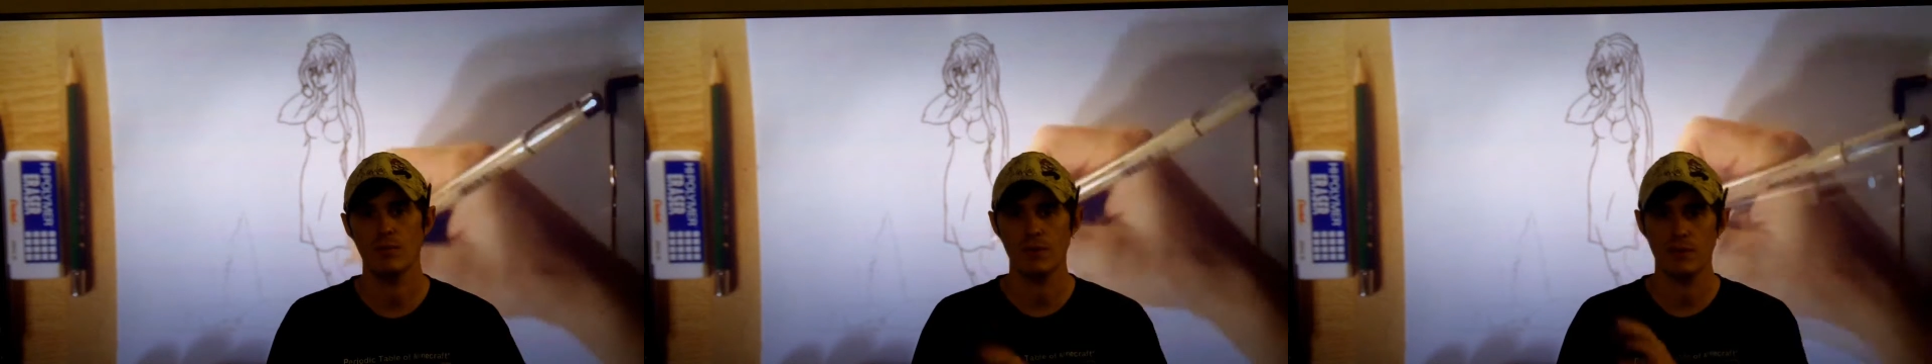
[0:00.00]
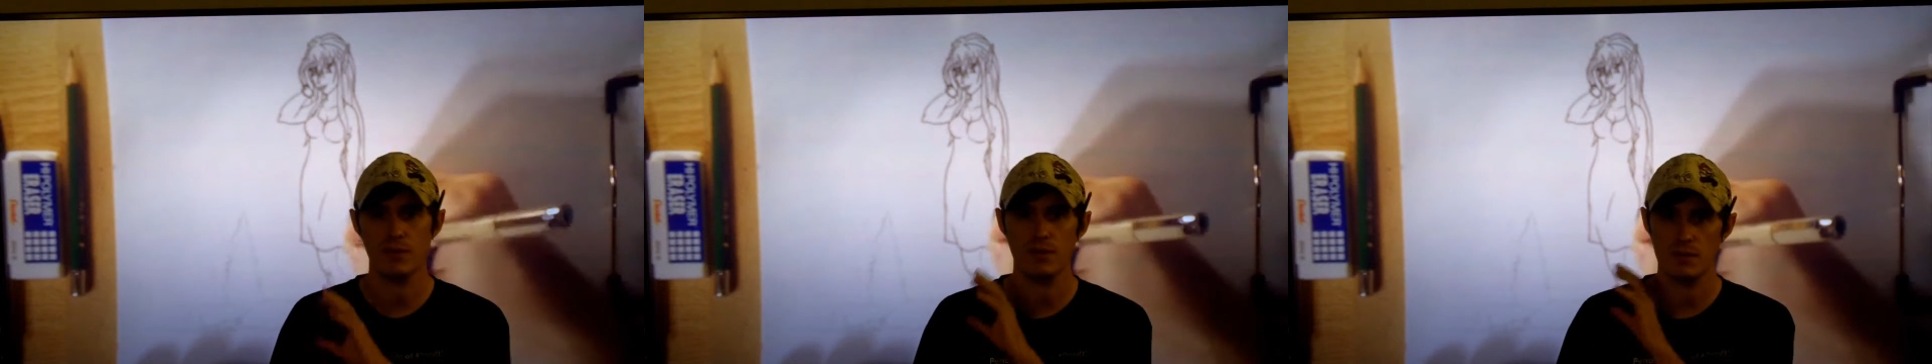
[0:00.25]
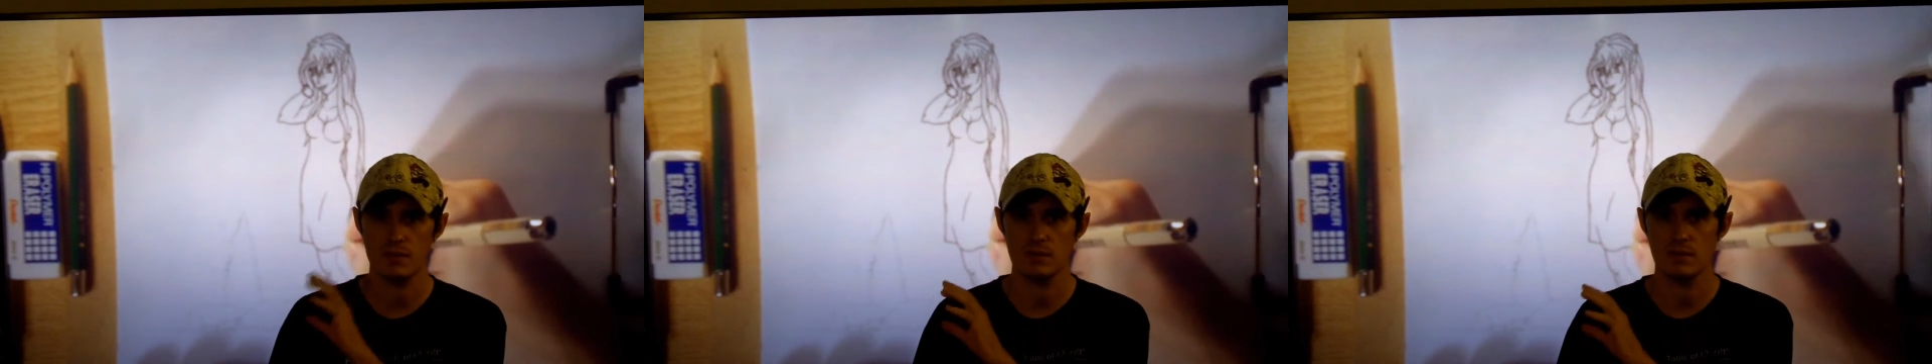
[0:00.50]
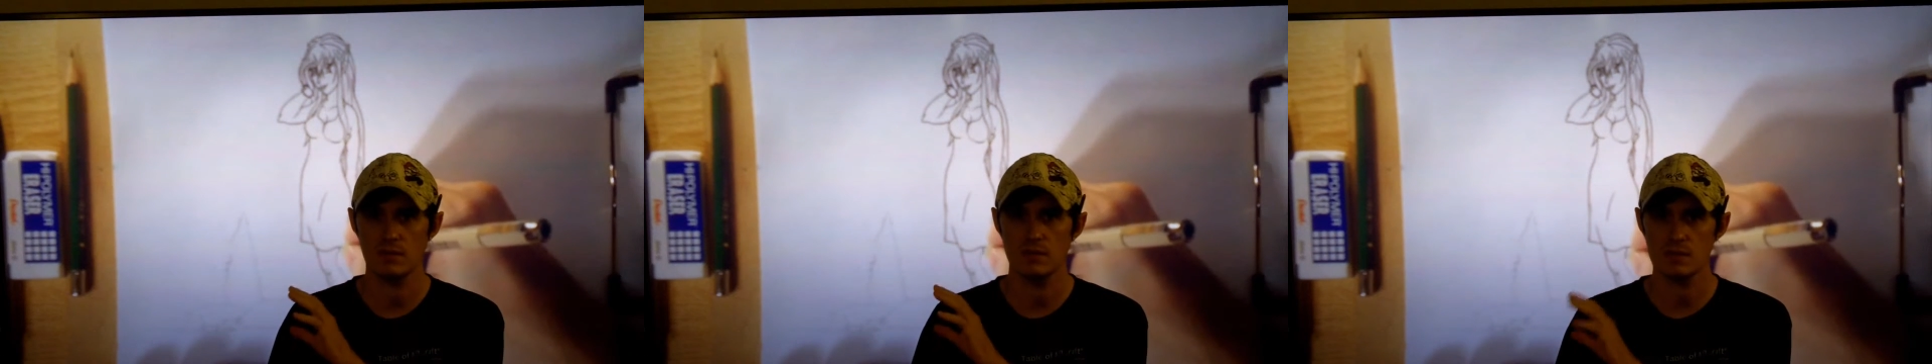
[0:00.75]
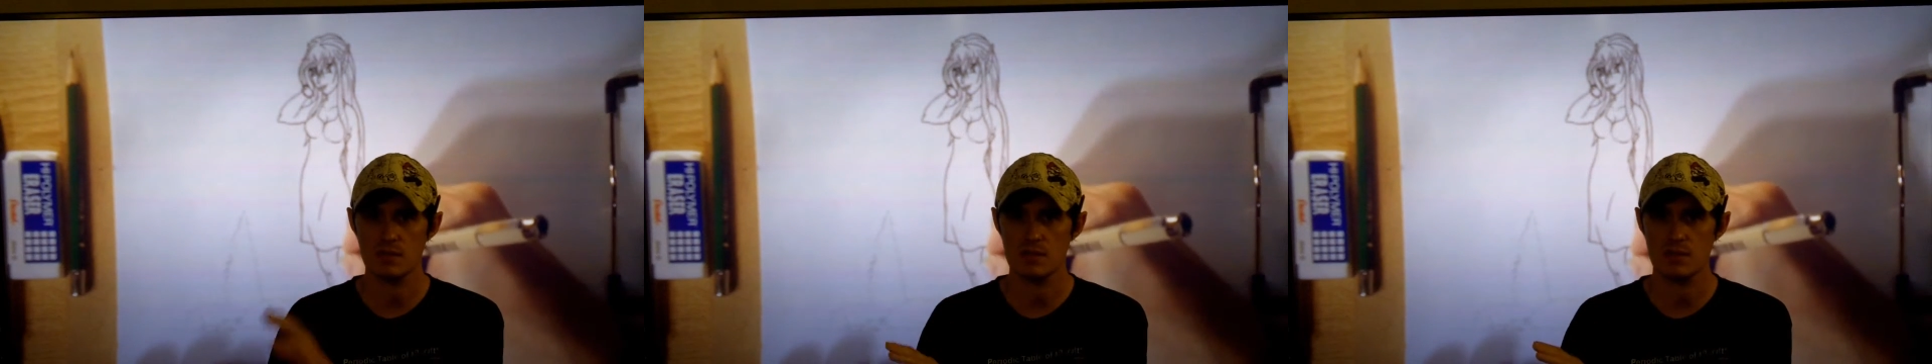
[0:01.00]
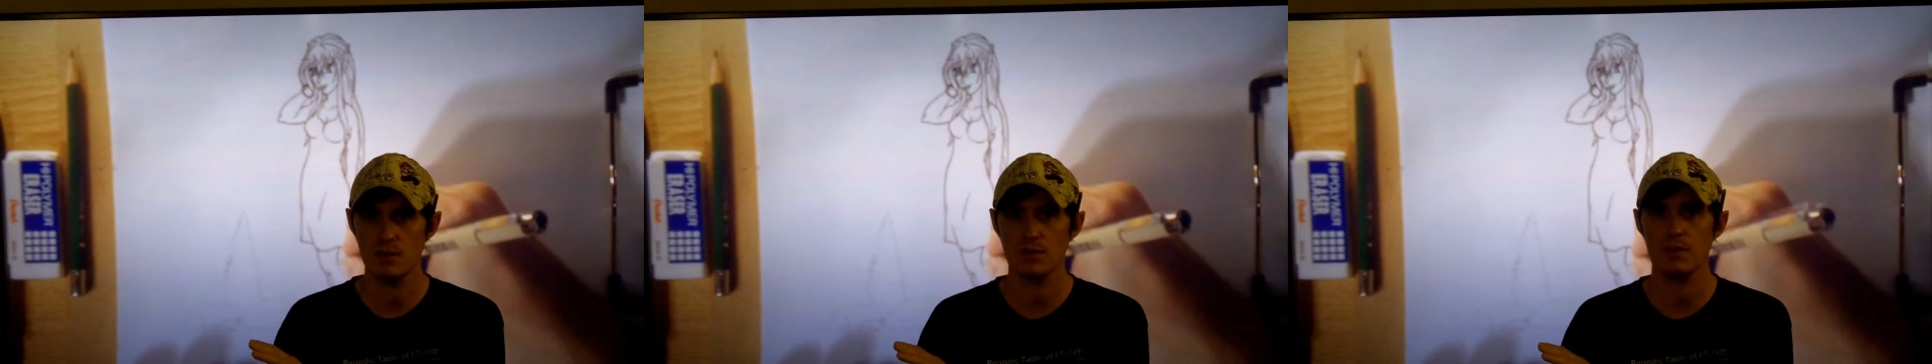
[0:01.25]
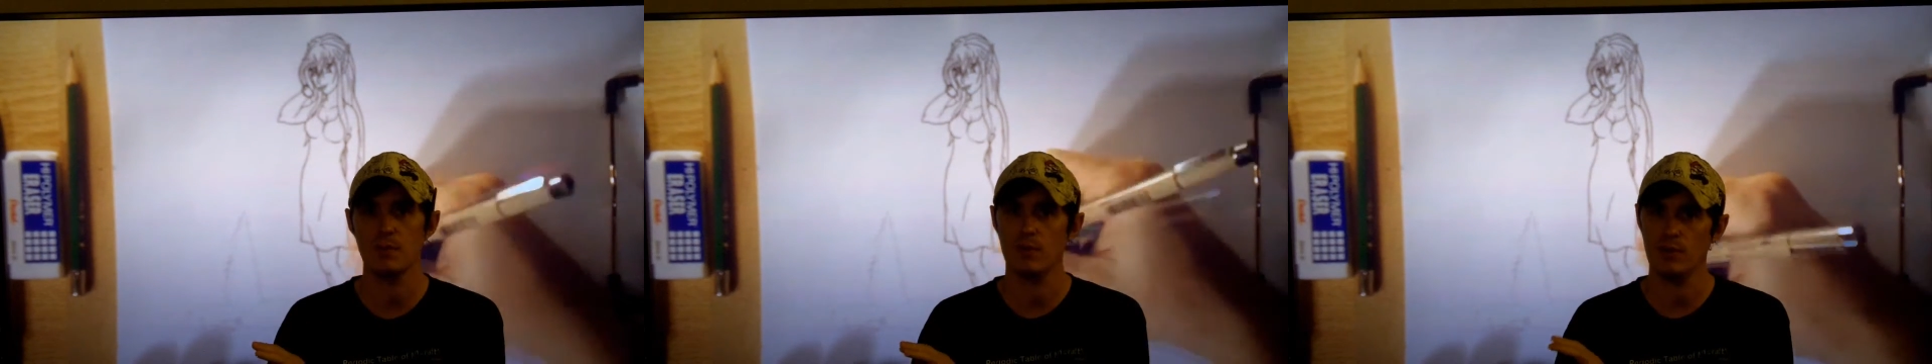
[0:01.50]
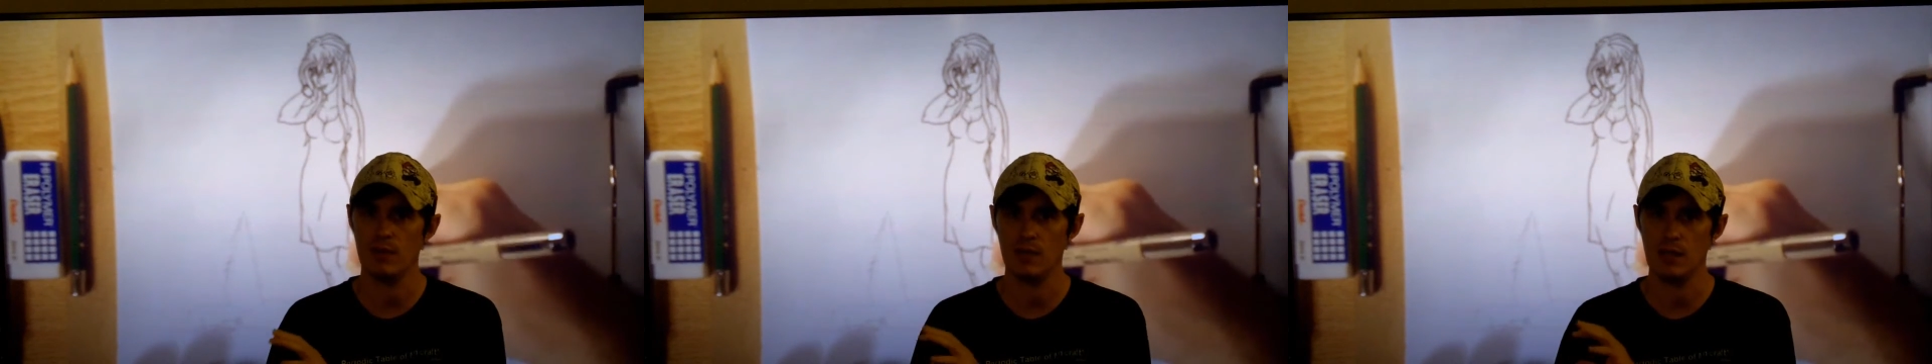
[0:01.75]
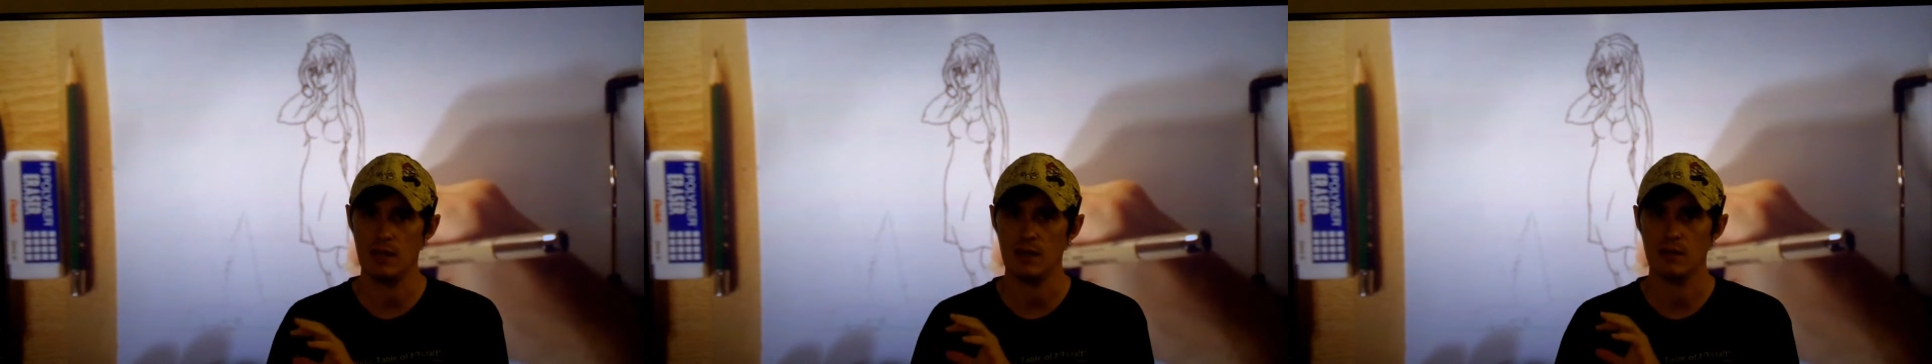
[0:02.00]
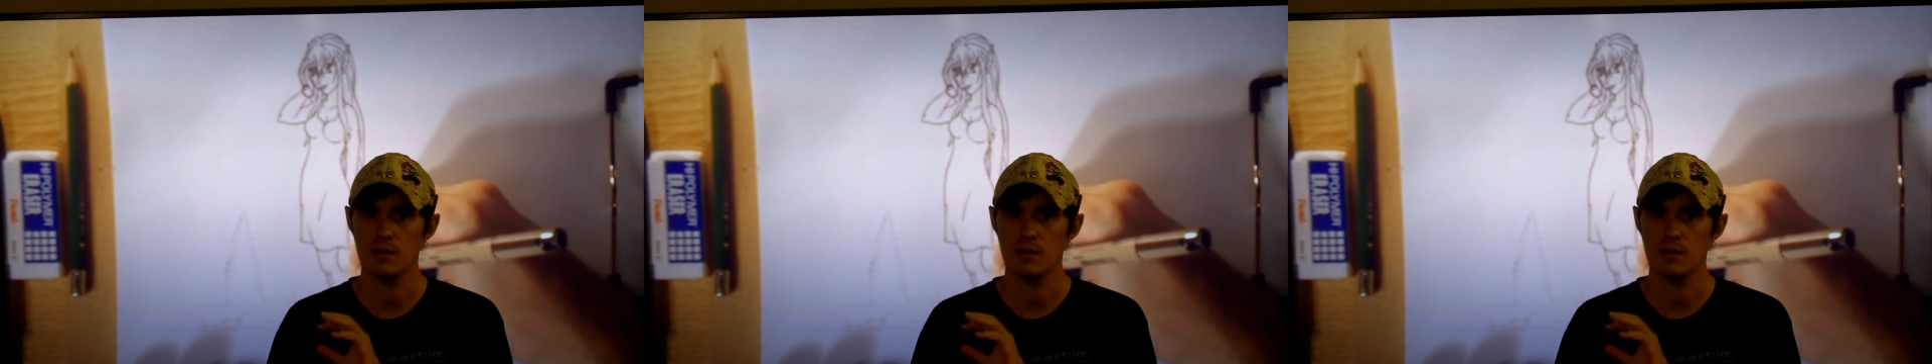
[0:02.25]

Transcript: with storyboarding.